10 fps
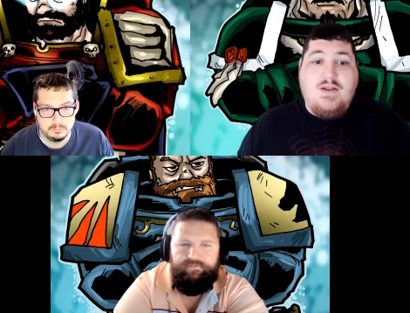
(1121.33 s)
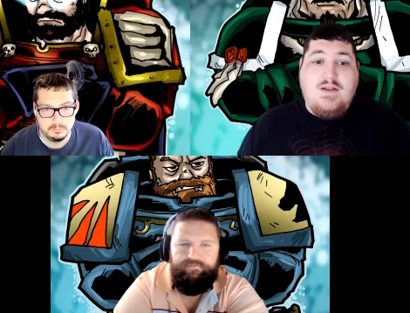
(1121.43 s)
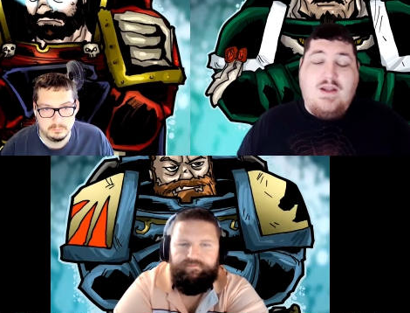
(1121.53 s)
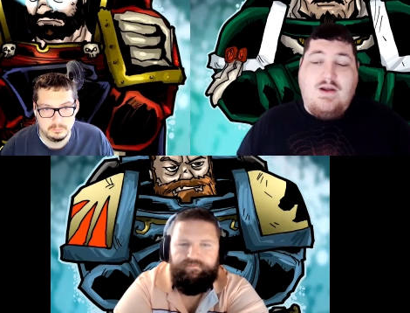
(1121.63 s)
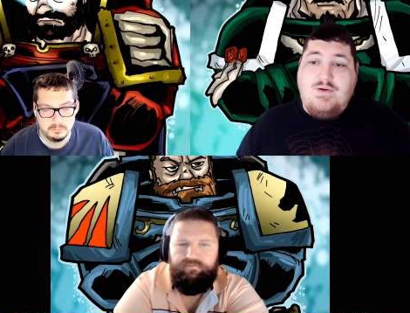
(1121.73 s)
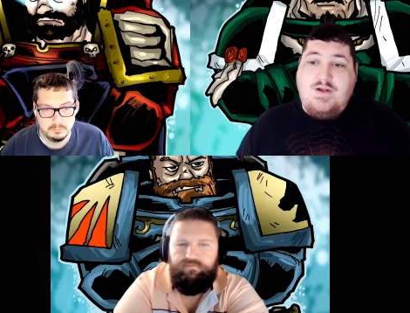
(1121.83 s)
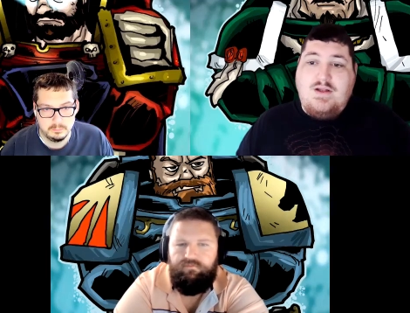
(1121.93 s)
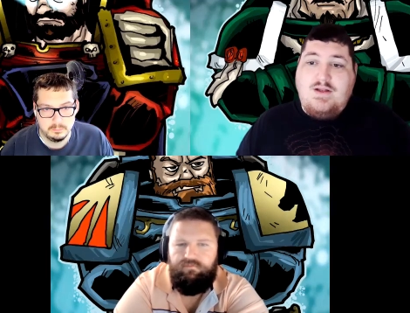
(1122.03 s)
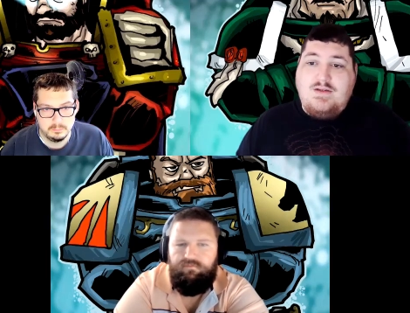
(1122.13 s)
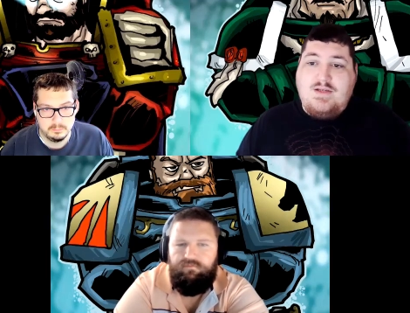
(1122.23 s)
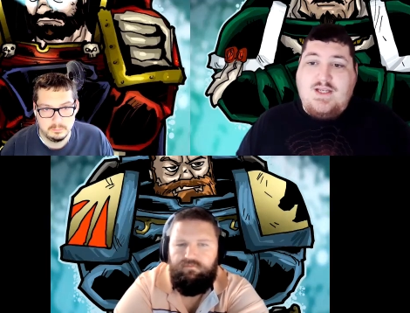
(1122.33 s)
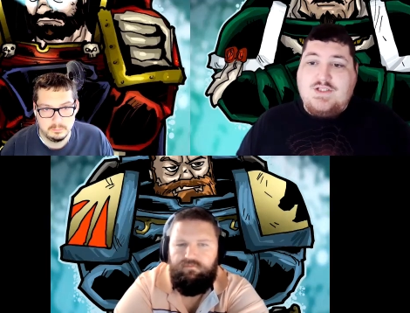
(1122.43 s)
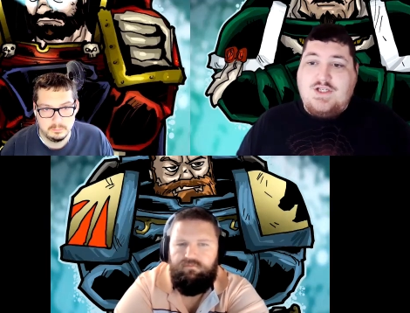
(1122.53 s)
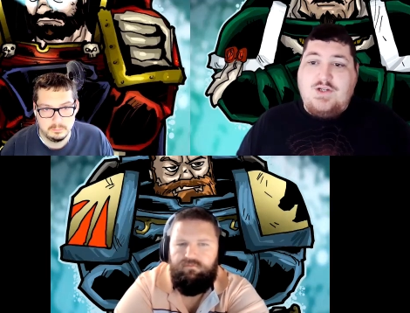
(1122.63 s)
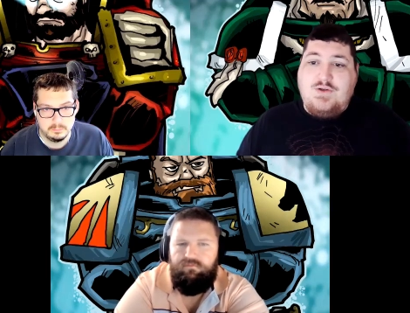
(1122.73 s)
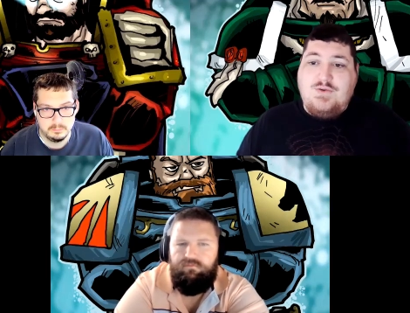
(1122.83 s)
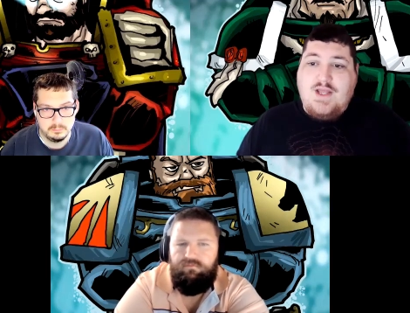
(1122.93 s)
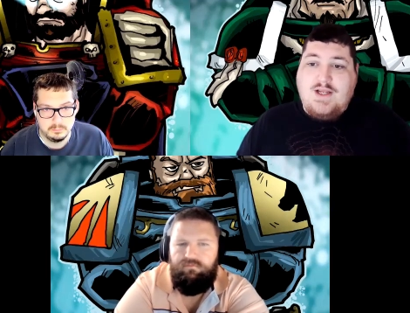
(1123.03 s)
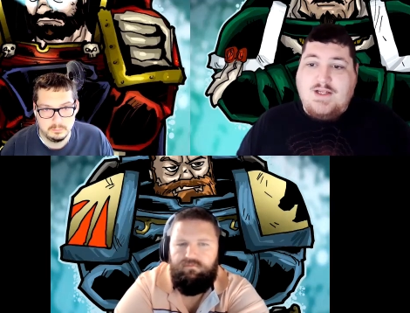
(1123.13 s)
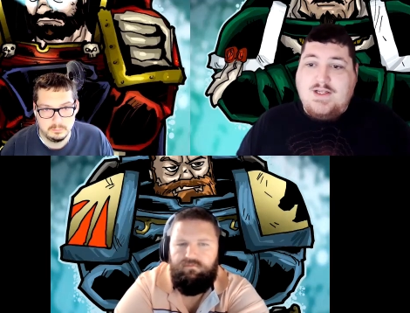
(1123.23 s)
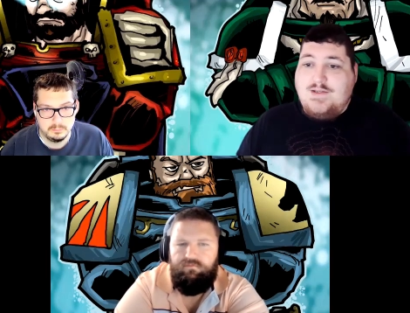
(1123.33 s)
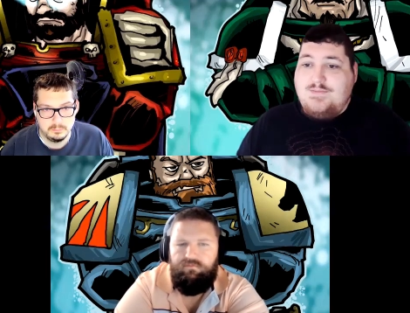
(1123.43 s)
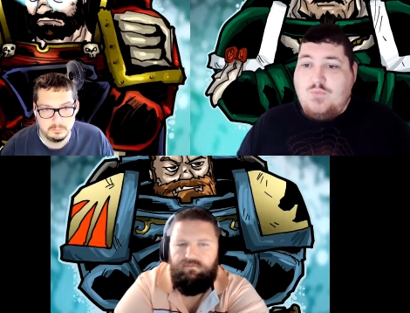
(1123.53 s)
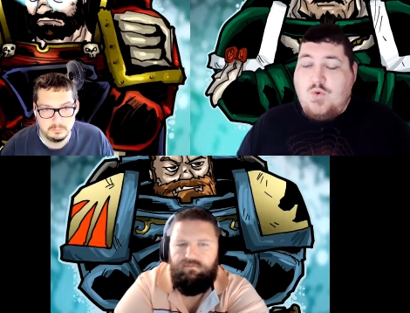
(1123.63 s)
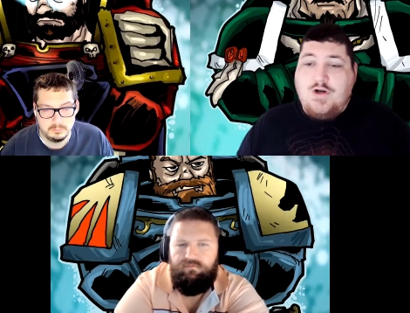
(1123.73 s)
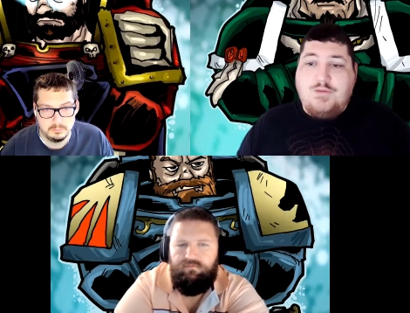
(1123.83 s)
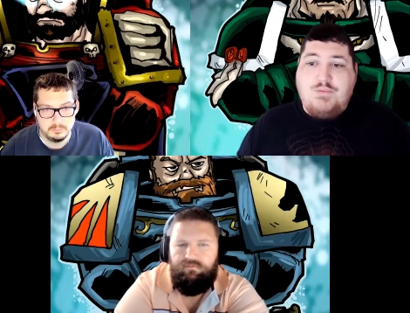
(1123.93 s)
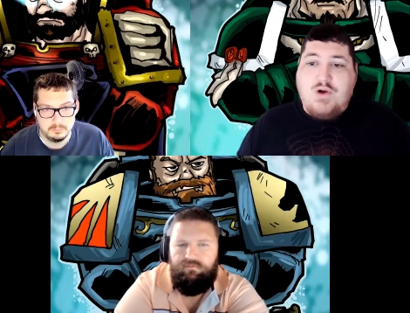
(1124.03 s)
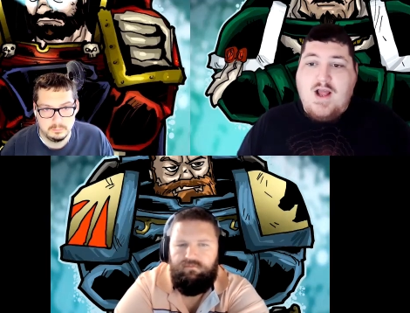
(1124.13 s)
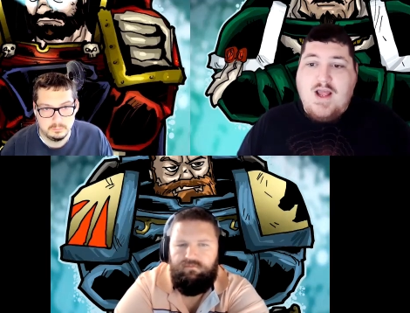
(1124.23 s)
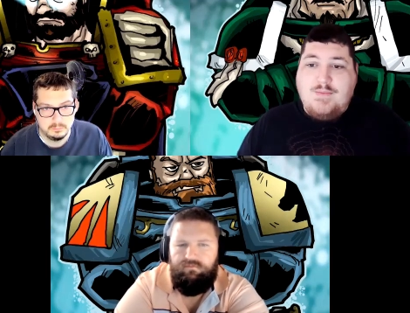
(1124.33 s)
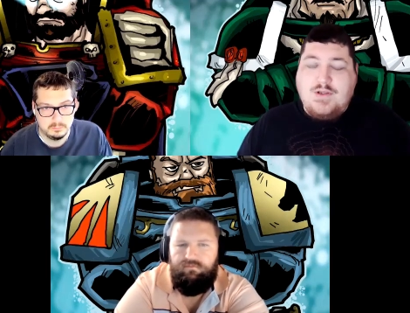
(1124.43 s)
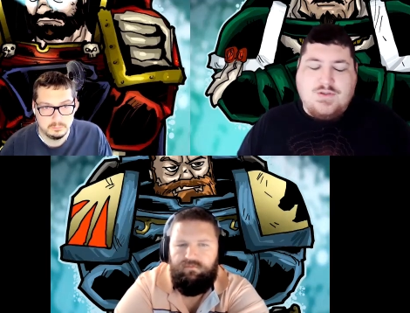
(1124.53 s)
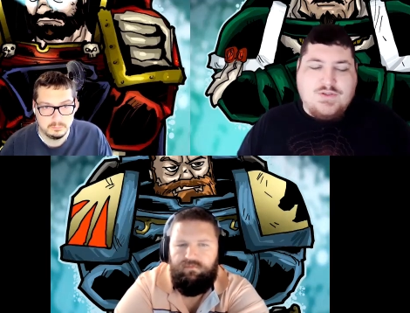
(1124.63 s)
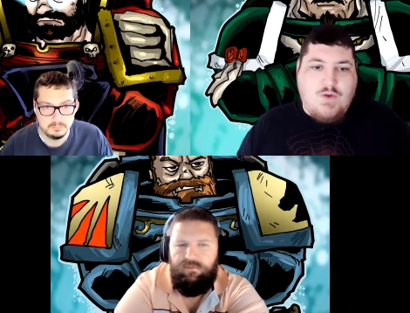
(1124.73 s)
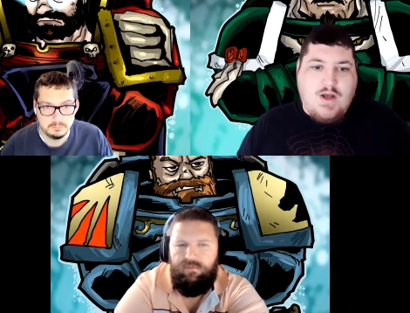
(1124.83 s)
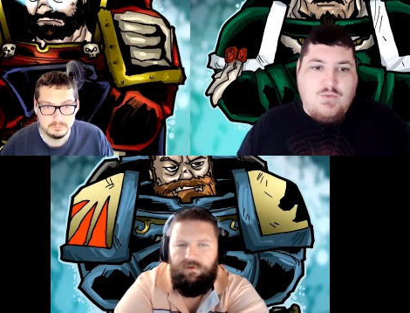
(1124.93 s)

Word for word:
Speaker 1: you know, a, an H Q like a Warrior Prime, a little squad of